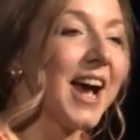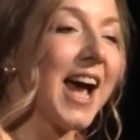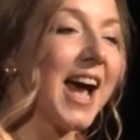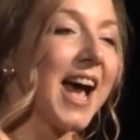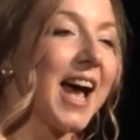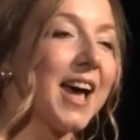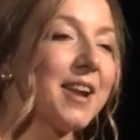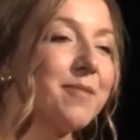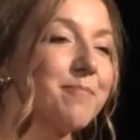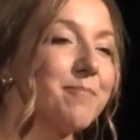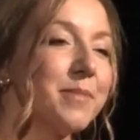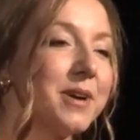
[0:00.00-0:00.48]

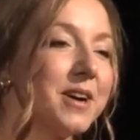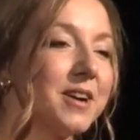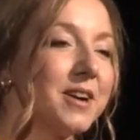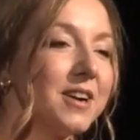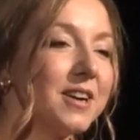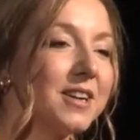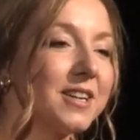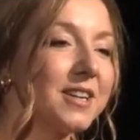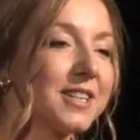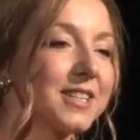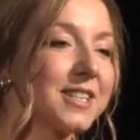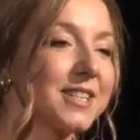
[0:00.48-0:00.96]
and
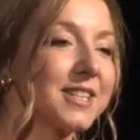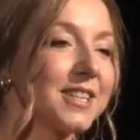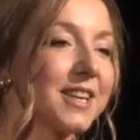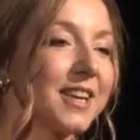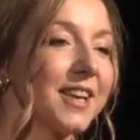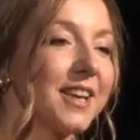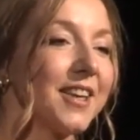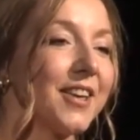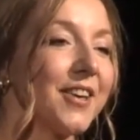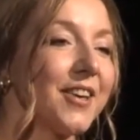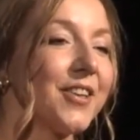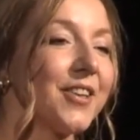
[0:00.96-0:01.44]
marks
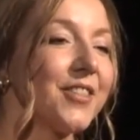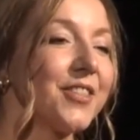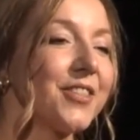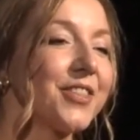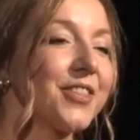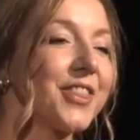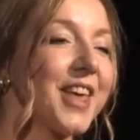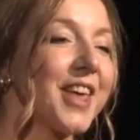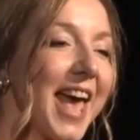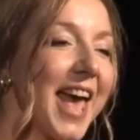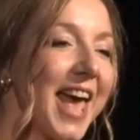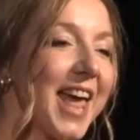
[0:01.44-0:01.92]

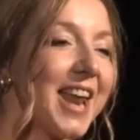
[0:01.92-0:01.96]
the